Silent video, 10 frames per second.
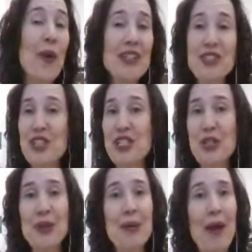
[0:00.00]
Well, just
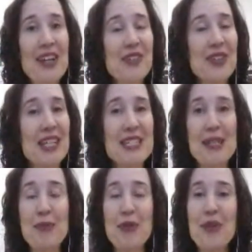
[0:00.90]
a reminder that
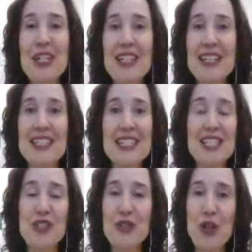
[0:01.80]
summer reading is
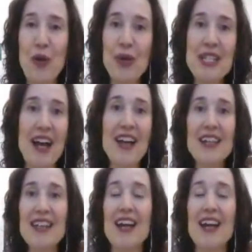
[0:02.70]
still going on.